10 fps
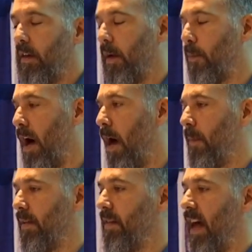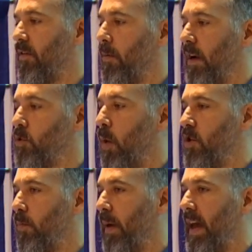The problem is not so much what
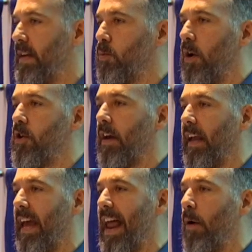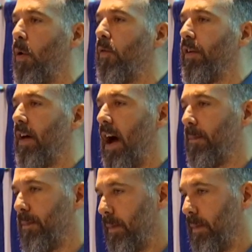you pay, is what you're going to get out over time.